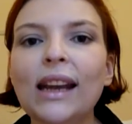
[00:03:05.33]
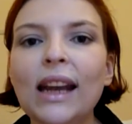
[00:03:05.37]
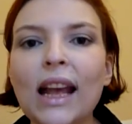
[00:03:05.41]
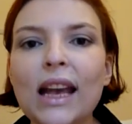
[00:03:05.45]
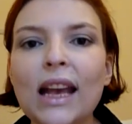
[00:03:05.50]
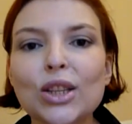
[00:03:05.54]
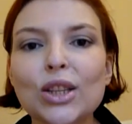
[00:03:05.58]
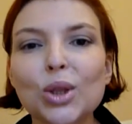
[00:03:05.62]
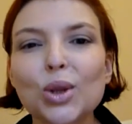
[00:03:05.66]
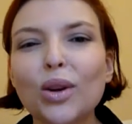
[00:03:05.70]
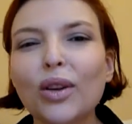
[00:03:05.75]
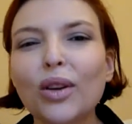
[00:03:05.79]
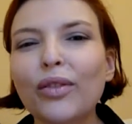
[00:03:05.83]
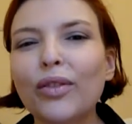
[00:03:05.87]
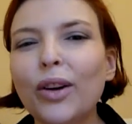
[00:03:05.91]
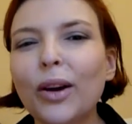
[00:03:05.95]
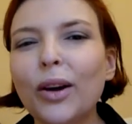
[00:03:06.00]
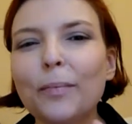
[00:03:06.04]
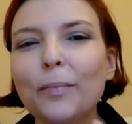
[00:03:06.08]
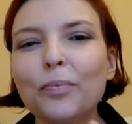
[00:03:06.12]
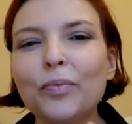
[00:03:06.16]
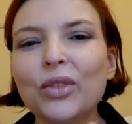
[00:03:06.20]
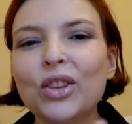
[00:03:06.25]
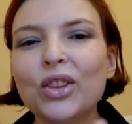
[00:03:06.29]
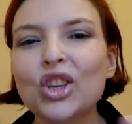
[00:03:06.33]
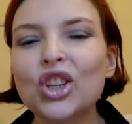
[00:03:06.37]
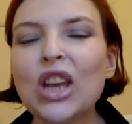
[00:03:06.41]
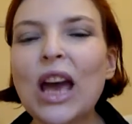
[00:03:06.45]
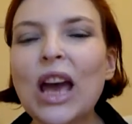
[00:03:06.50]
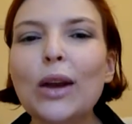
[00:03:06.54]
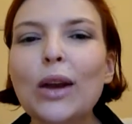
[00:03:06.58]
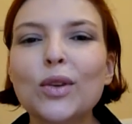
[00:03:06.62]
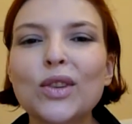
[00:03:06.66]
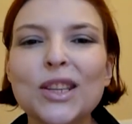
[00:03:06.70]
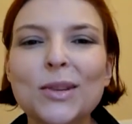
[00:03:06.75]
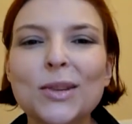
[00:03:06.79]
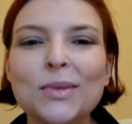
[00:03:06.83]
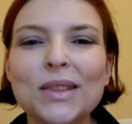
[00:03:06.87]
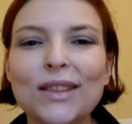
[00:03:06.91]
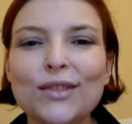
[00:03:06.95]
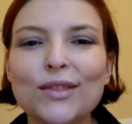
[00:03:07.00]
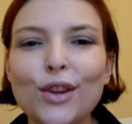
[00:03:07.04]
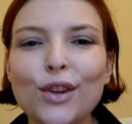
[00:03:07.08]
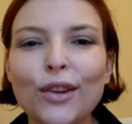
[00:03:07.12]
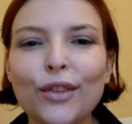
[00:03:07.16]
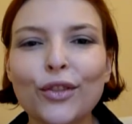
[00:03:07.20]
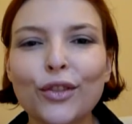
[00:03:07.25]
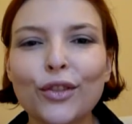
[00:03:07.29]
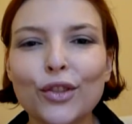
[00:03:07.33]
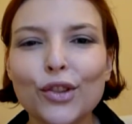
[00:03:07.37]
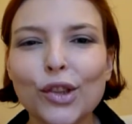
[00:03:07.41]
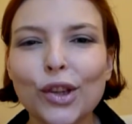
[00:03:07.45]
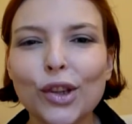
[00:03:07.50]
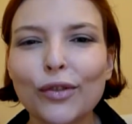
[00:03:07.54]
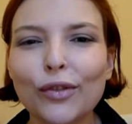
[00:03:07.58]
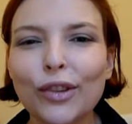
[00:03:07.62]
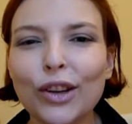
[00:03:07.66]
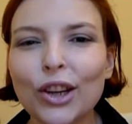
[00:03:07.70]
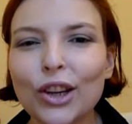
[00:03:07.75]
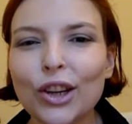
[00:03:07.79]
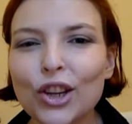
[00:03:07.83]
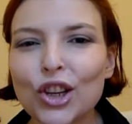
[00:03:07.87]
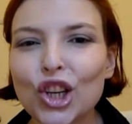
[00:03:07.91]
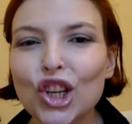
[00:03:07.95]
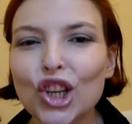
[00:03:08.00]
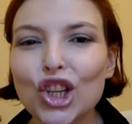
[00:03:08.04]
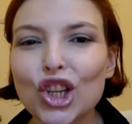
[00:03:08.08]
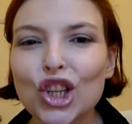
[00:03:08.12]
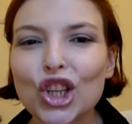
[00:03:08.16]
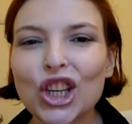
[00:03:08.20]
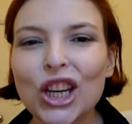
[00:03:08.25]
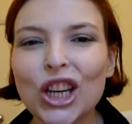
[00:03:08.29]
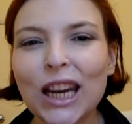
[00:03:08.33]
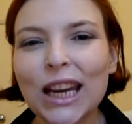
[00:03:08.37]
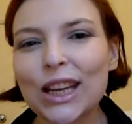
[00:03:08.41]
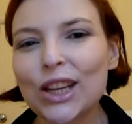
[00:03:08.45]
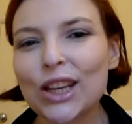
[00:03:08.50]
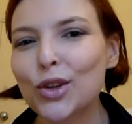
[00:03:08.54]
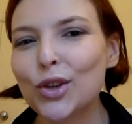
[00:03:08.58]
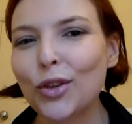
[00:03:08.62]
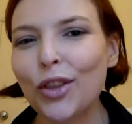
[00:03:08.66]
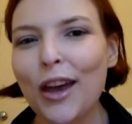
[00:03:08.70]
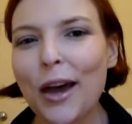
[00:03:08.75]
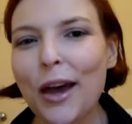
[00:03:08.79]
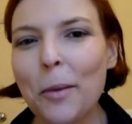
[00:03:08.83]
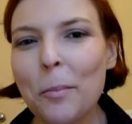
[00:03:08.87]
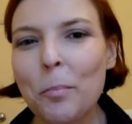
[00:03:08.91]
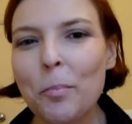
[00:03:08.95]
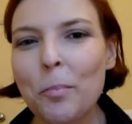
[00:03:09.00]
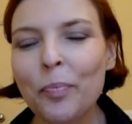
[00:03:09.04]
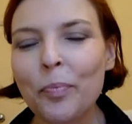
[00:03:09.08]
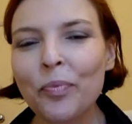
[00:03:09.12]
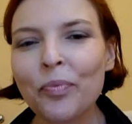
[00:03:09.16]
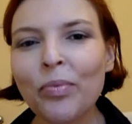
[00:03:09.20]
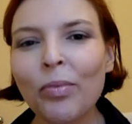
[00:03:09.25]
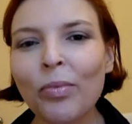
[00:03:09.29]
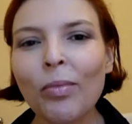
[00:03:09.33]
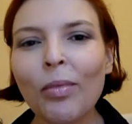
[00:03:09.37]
It has sort of the shadows themselves have sort of a sheen to them,